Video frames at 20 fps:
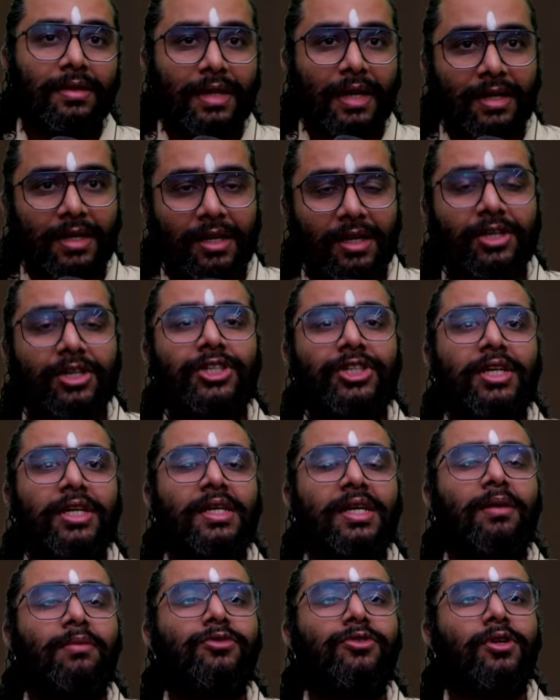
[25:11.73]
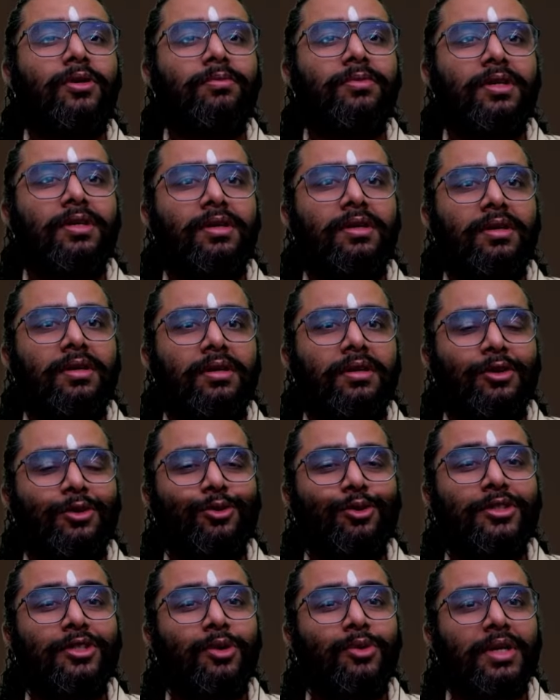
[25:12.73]
That rishi comes from the
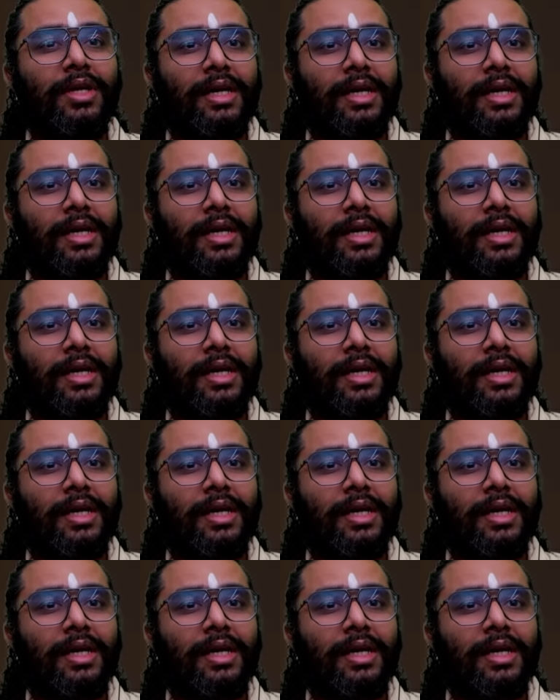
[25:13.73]
root sound